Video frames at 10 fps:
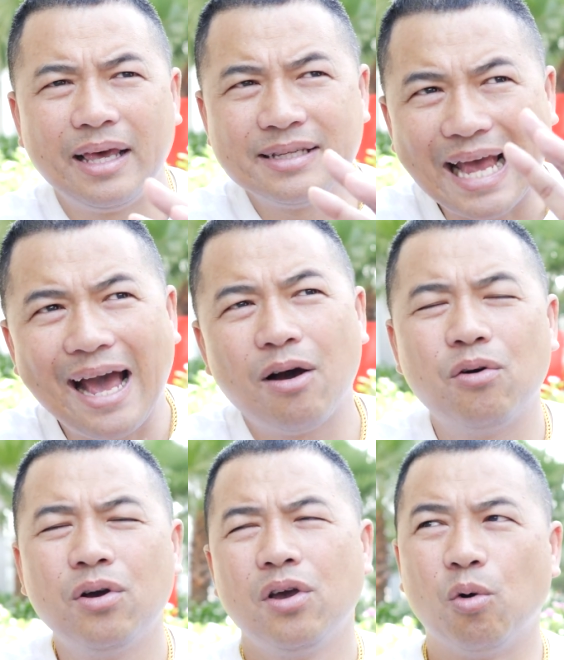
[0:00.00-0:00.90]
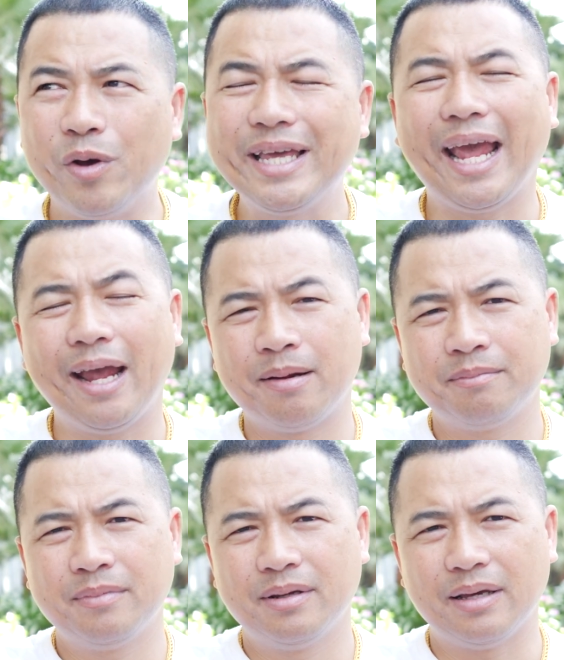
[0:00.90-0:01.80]
how we
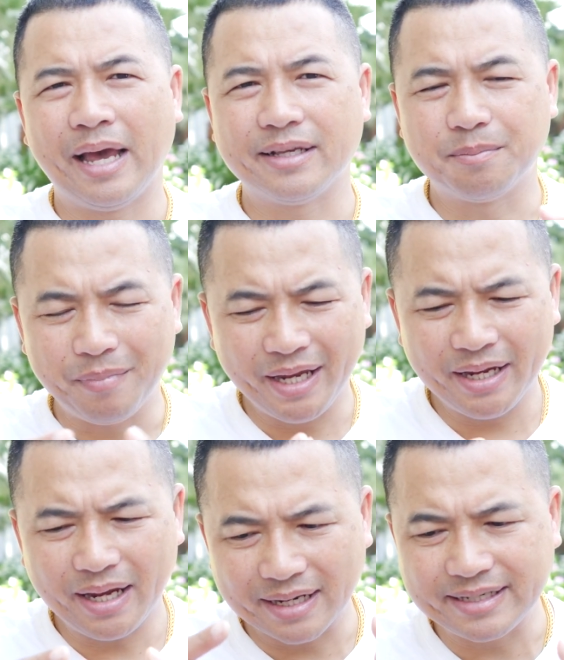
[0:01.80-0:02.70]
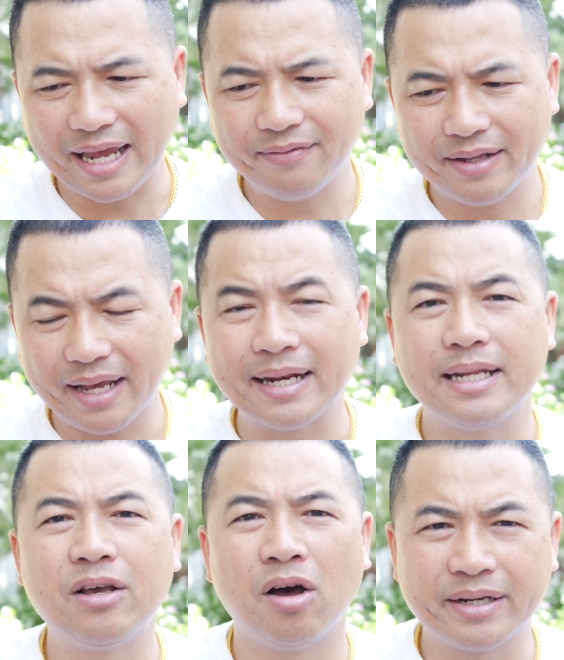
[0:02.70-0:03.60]
came, as me and David and
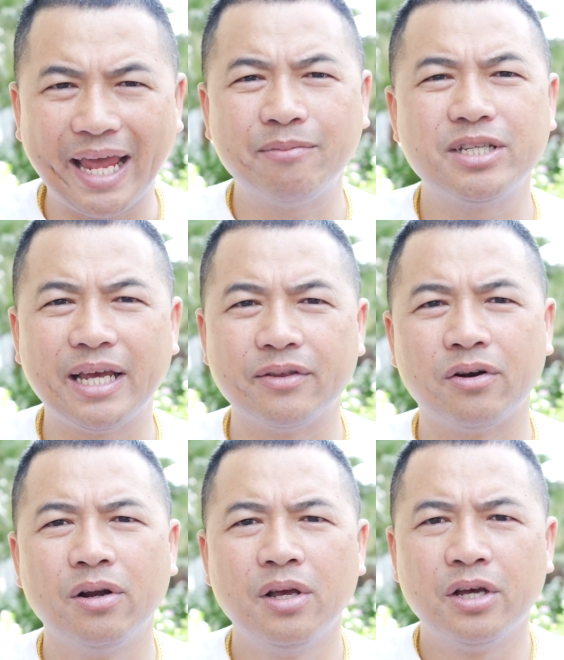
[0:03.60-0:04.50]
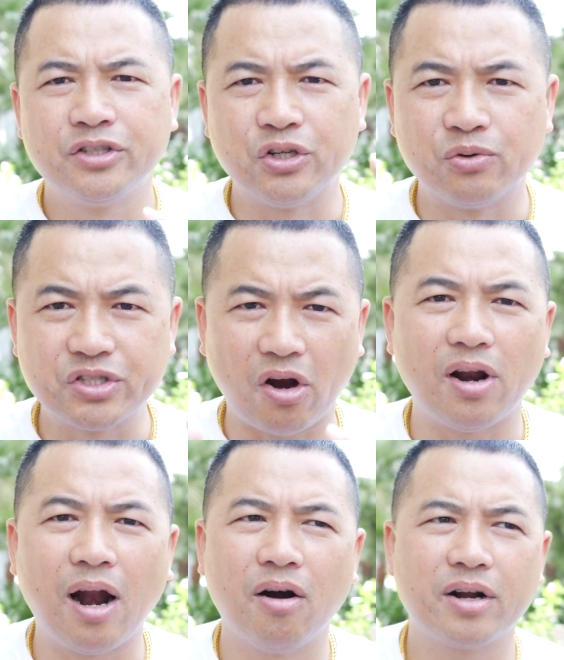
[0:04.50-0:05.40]
Leon came together to
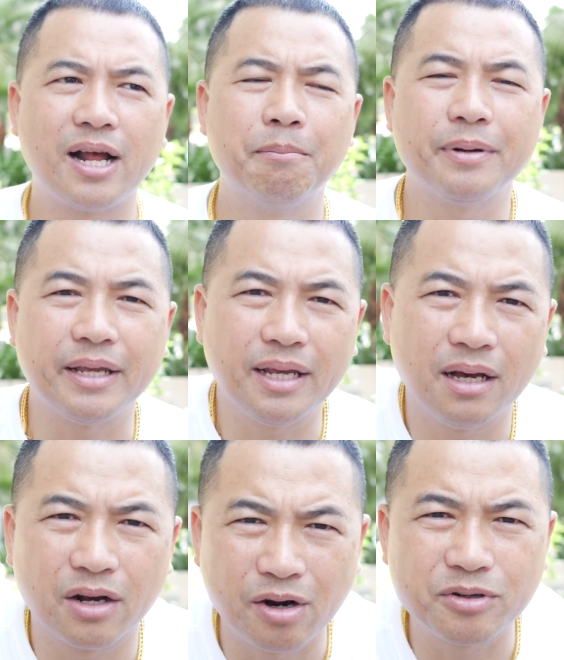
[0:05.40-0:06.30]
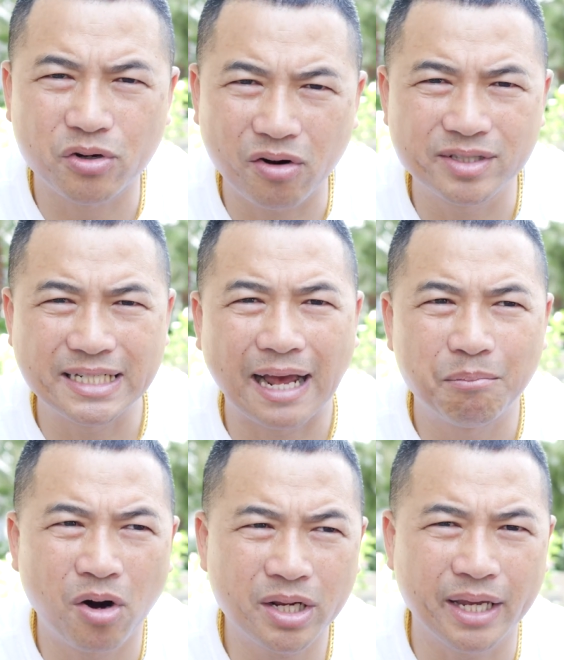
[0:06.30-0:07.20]
start our company,
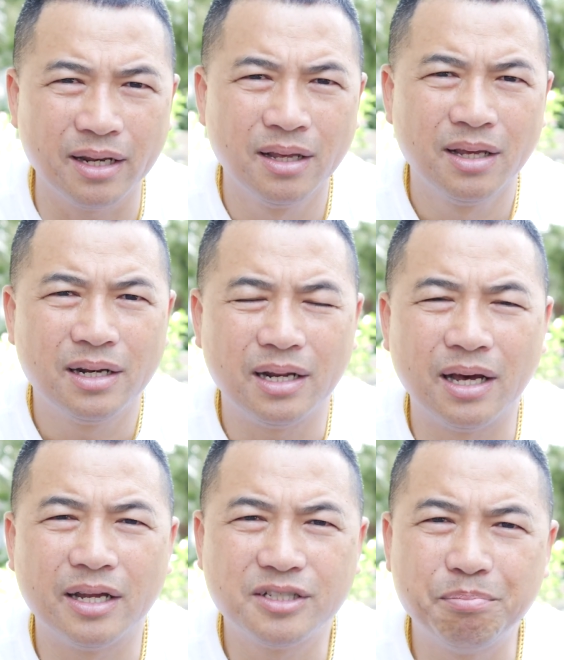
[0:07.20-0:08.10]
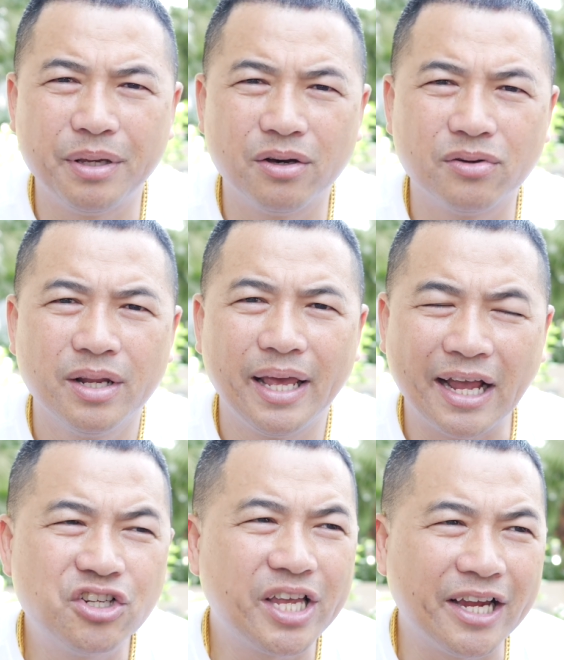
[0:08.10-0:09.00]
Cryptocurrency.market, to build
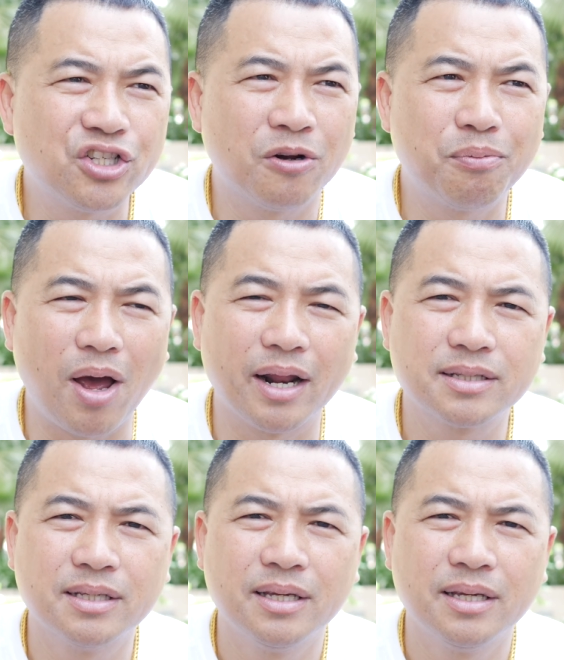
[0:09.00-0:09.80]
educational products